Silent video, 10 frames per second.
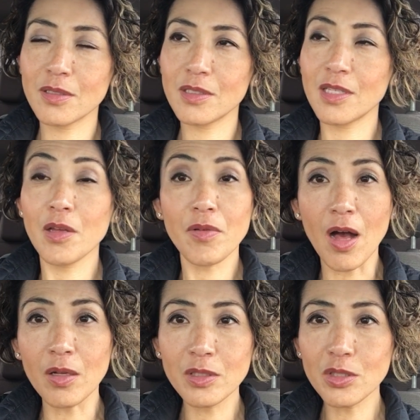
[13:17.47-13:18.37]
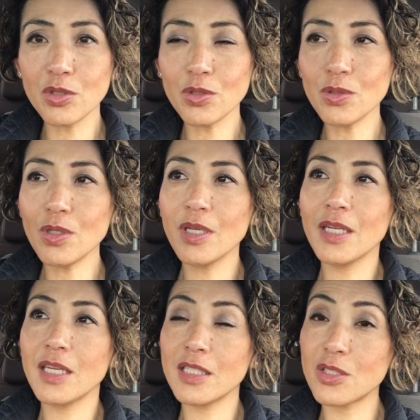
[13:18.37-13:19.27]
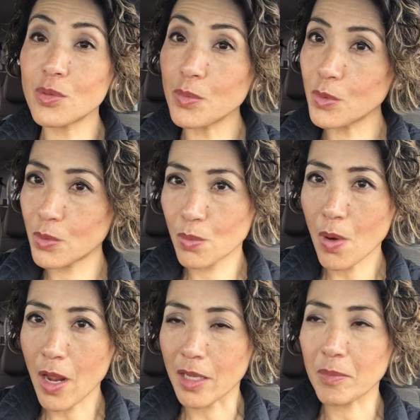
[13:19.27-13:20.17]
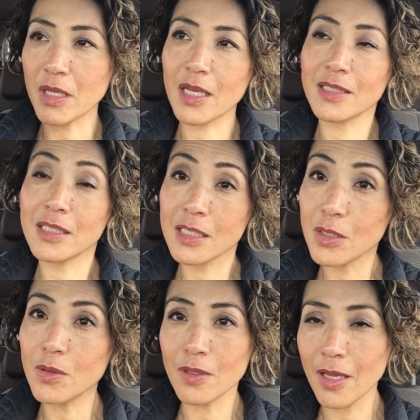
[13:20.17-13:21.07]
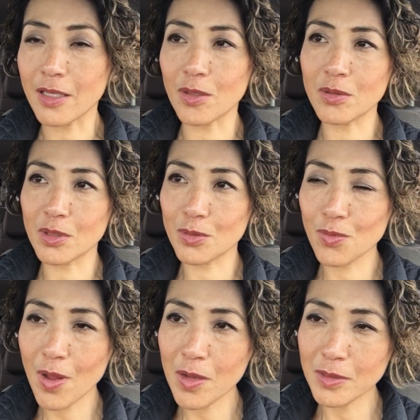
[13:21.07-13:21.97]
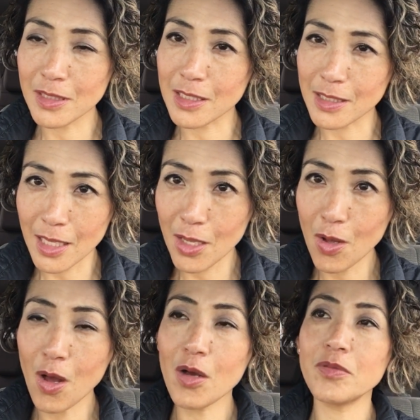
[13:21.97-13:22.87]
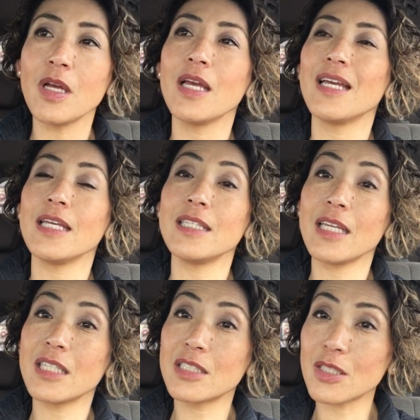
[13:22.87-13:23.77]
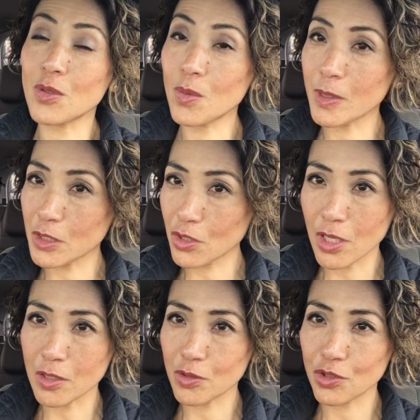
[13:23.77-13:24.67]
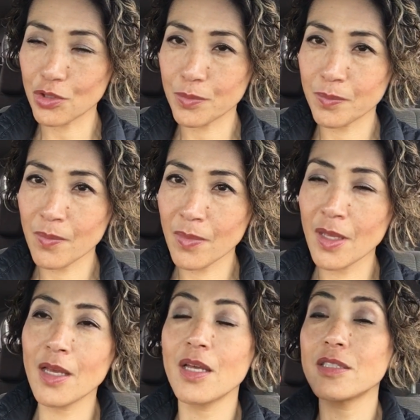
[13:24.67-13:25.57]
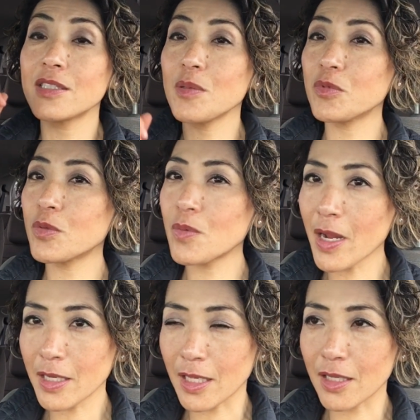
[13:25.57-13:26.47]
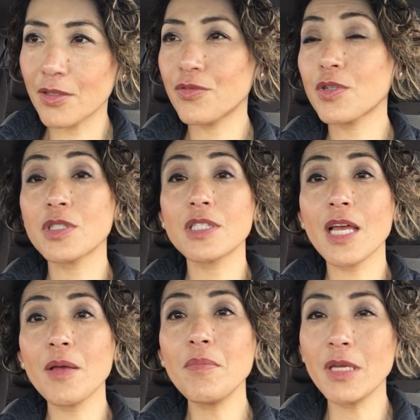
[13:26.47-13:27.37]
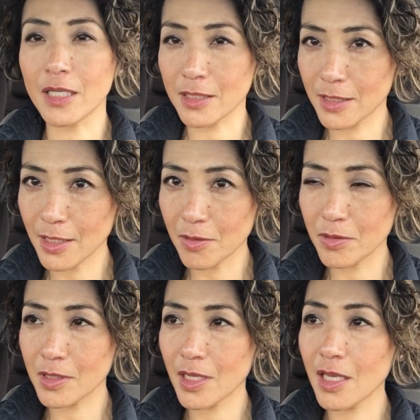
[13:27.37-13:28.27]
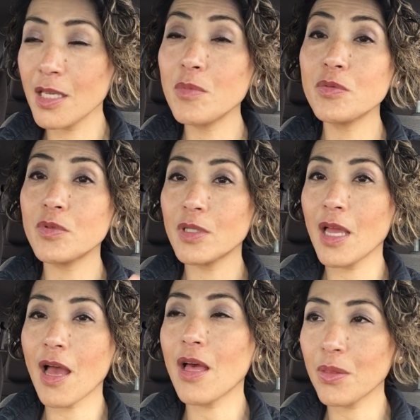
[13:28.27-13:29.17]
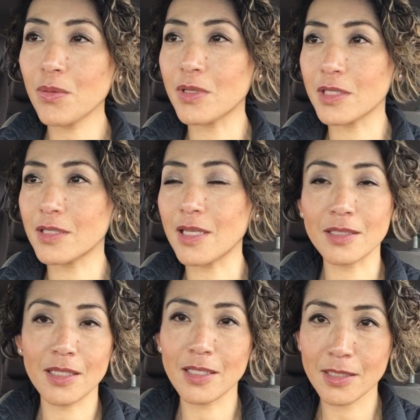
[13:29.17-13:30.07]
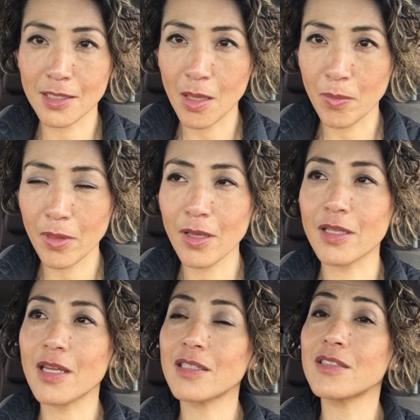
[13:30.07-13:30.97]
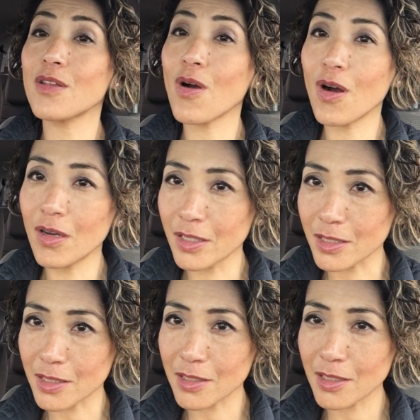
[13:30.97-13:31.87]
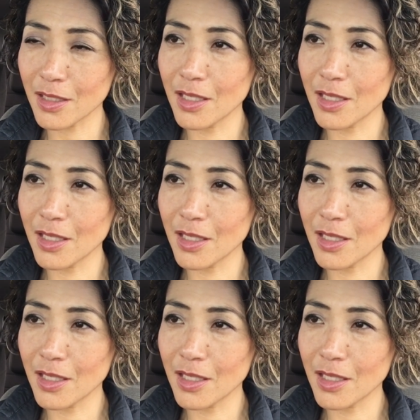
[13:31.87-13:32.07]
safe altitude, it's smooth ride. But until then, on the ground in a takeoff, it takes so much energy. Same for running. First 10 minutes, I would say. Even for the athletes, they say the same thing. That's the hardest,